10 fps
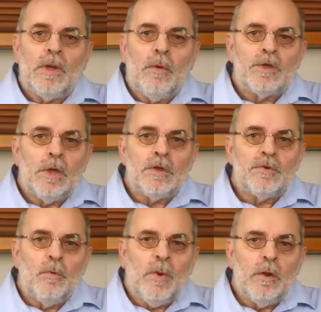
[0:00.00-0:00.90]
When I was
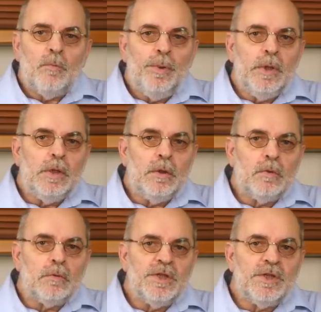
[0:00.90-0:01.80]
asked for my opinion
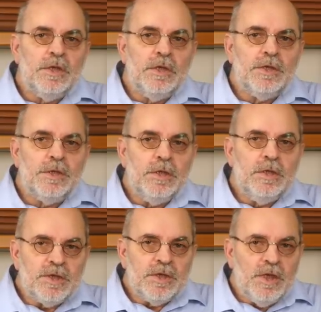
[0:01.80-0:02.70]
on the C E
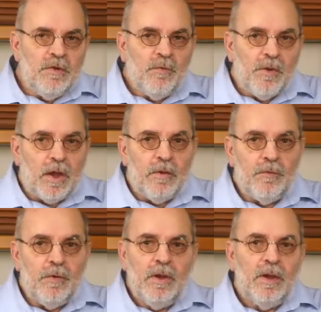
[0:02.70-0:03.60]
C C D five,